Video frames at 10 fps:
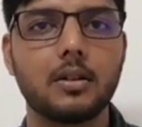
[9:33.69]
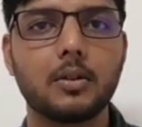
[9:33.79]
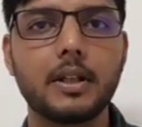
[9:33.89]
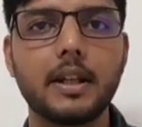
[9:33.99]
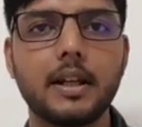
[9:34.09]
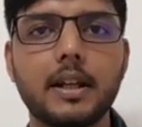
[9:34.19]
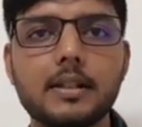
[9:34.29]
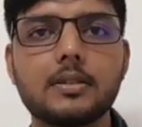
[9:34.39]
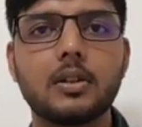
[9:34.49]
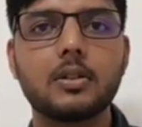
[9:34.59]
Okay, it
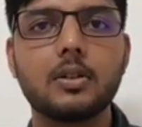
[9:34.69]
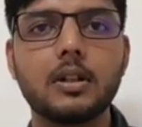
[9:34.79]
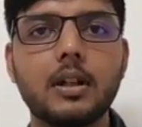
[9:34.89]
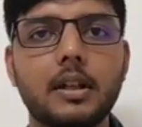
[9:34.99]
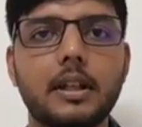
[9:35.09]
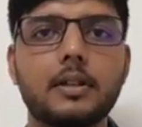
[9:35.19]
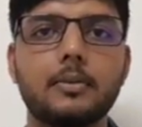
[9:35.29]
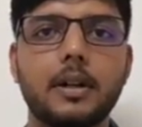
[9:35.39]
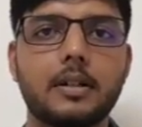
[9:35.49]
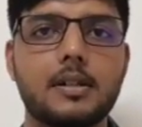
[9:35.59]
is not gonna
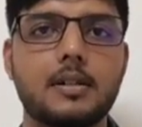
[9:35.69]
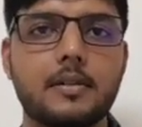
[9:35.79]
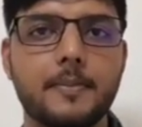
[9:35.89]
invert.